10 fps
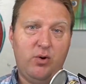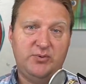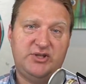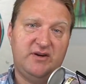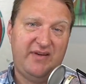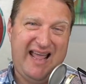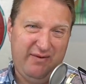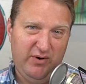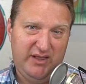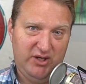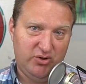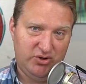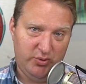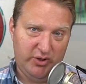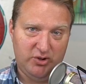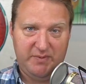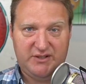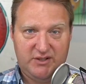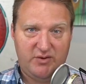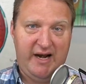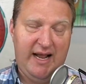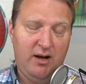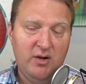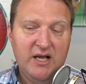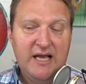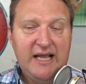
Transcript: four percent of everything you're doing in your business right now